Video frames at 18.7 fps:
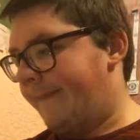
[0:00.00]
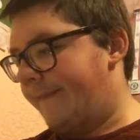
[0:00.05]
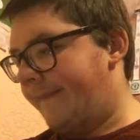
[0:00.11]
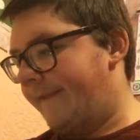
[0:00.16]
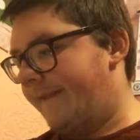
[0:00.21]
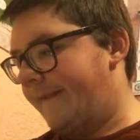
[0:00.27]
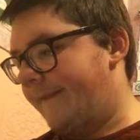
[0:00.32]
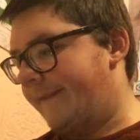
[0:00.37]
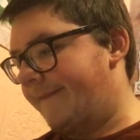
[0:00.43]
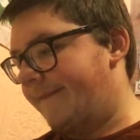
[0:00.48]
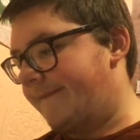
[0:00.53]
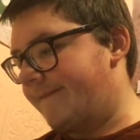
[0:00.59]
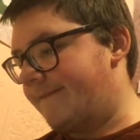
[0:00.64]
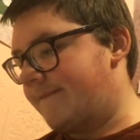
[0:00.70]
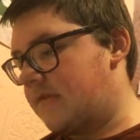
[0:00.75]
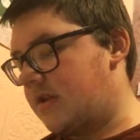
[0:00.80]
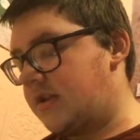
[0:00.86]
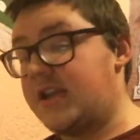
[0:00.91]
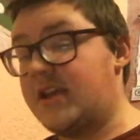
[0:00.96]

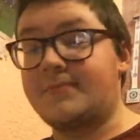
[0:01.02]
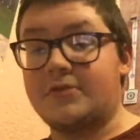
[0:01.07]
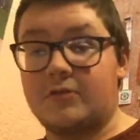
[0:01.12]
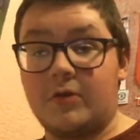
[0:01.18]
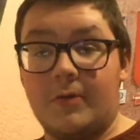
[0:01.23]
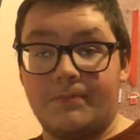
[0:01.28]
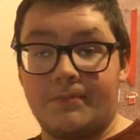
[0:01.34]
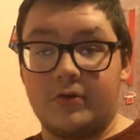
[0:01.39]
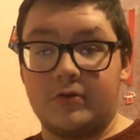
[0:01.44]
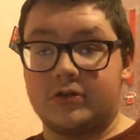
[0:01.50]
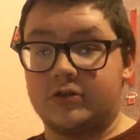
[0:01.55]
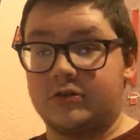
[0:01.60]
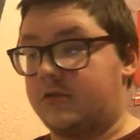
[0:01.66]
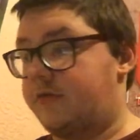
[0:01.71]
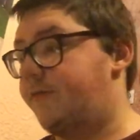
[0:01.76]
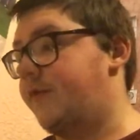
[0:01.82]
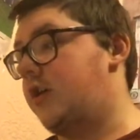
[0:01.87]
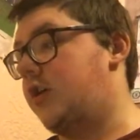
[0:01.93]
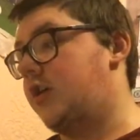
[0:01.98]
Teams I want Bo to
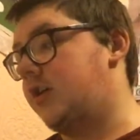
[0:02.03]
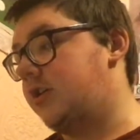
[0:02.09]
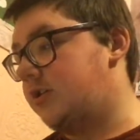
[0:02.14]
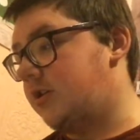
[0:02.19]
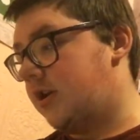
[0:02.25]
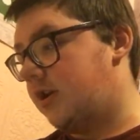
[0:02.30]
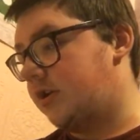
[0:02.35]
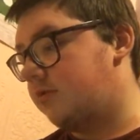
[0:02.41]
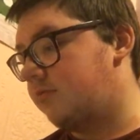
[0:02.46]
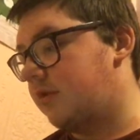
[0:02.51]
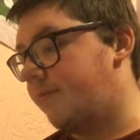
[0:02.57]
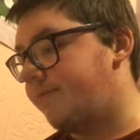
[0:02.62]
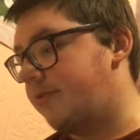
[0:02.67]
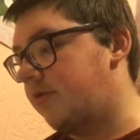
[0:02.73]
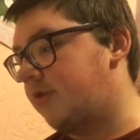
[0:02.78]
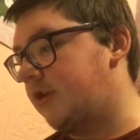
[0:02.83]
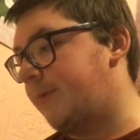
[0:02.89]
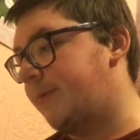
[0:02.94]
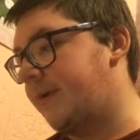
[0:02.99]
avoid. I don't want
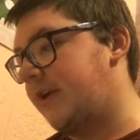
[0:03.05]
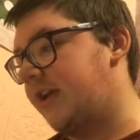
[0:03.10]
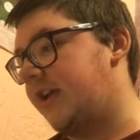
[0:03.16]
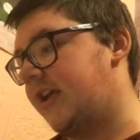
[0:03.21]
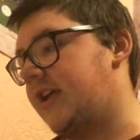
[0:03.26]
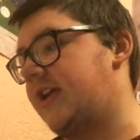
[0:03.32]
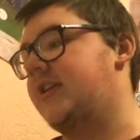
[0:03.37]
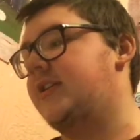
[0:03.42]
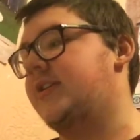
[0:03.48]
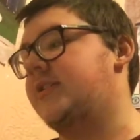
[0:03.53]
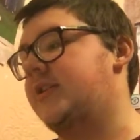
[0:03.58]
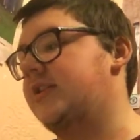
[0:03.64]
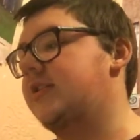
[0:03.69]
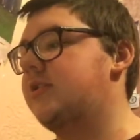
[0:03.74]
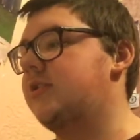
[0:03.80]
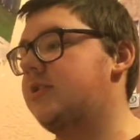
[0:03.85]
Bo to play United.